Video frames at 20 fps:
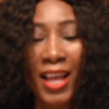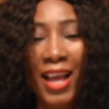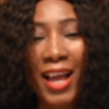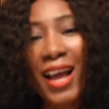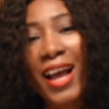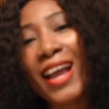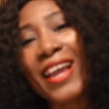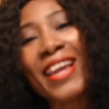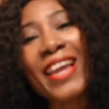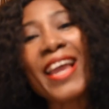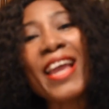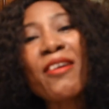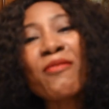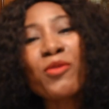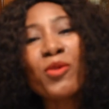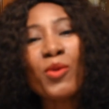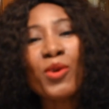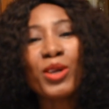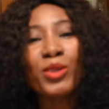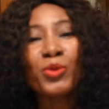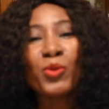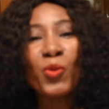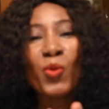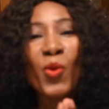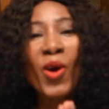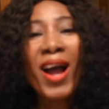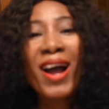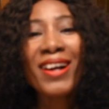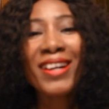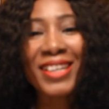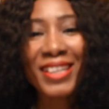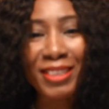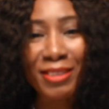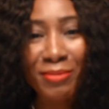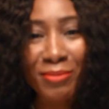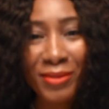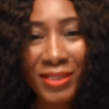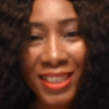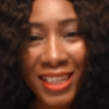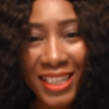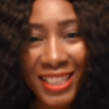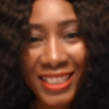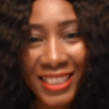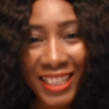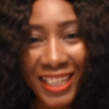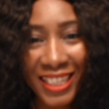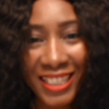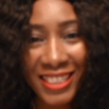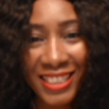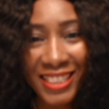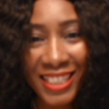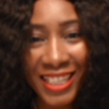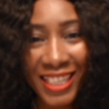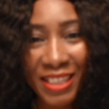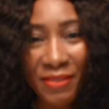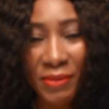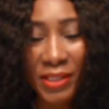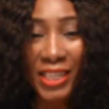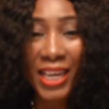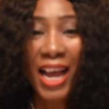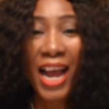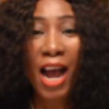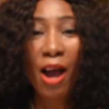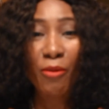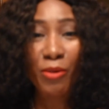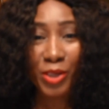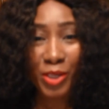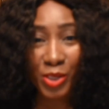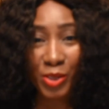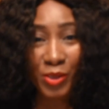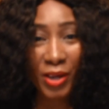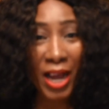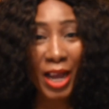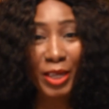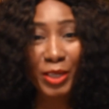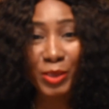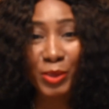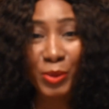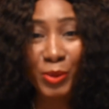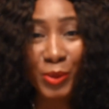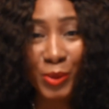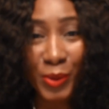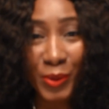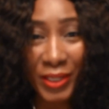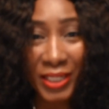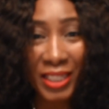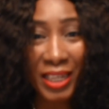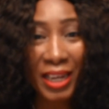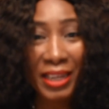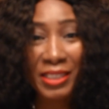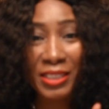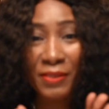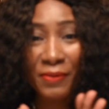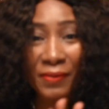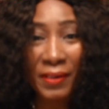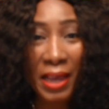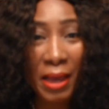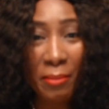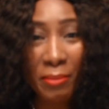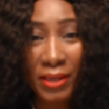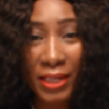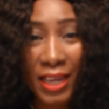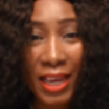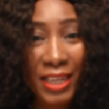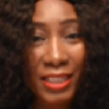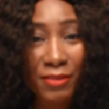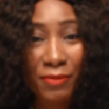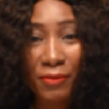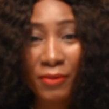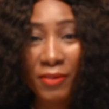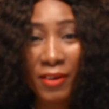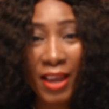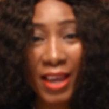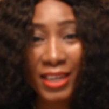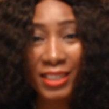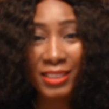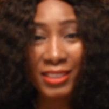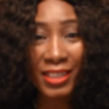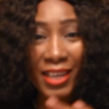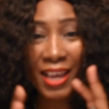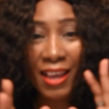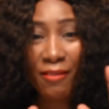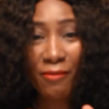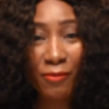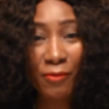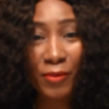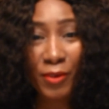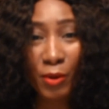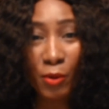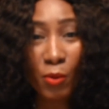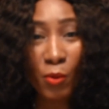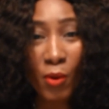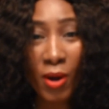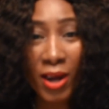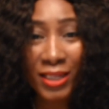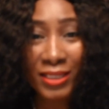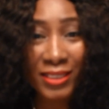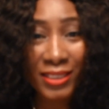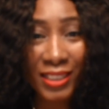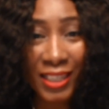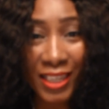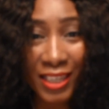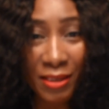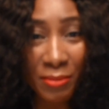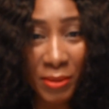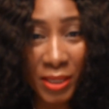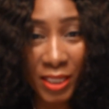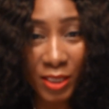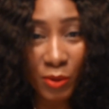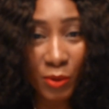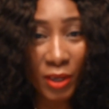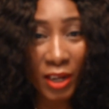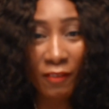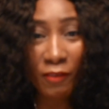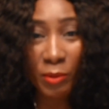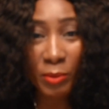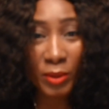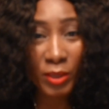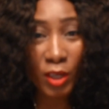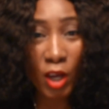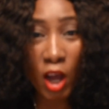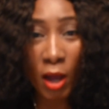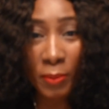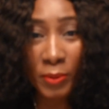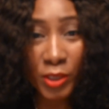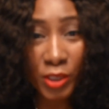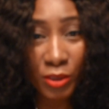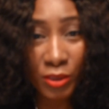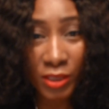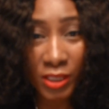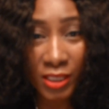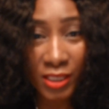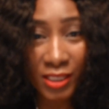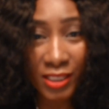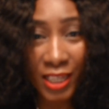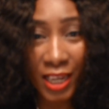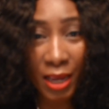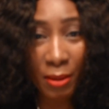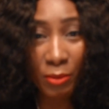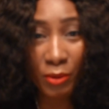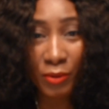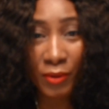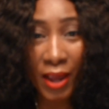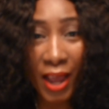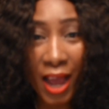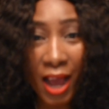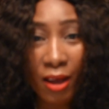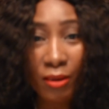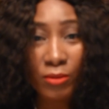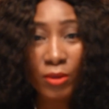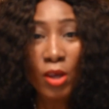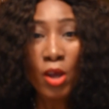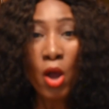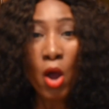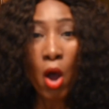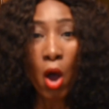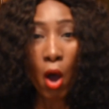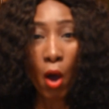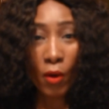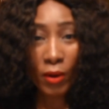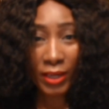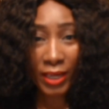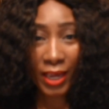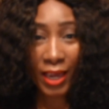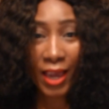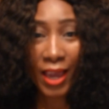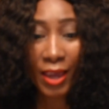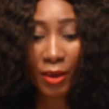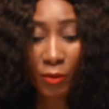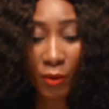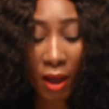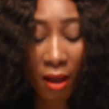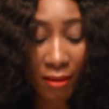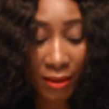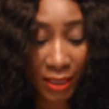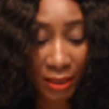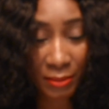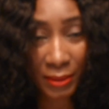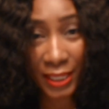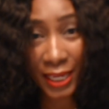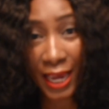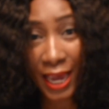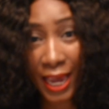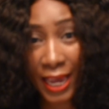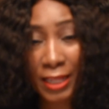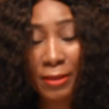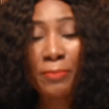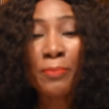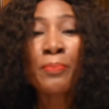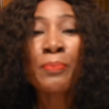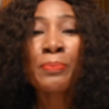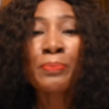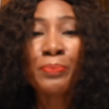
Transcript: Hi everyone, welcome to Lady Kings TV. How are you? How you doing? How is family? How is friends? Everyone, name it. What have you been up to this time around? Okay, welcome again.